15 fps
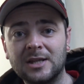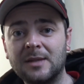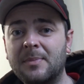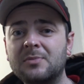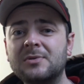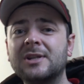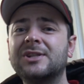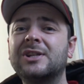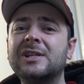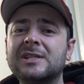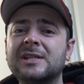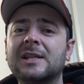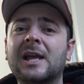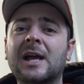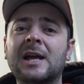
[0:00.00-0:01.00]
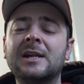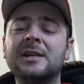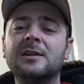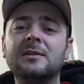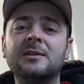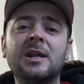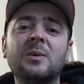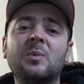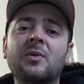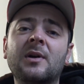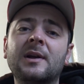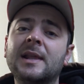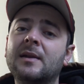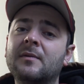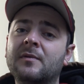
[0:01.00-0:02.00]
They're building a Disneyland near where
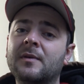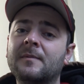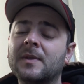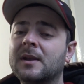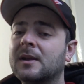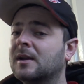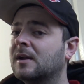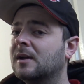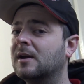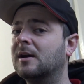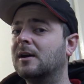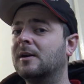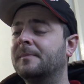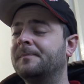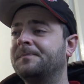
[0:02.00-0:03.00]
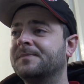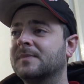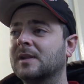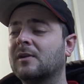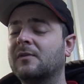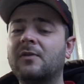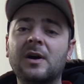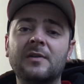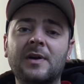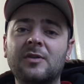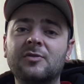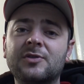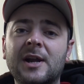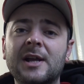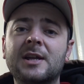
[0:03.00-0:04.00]
I live, a
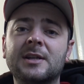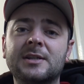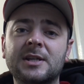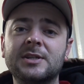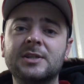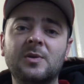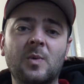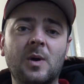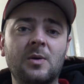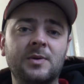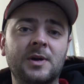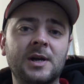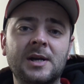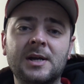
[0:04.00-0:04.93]
500-acre Disney World.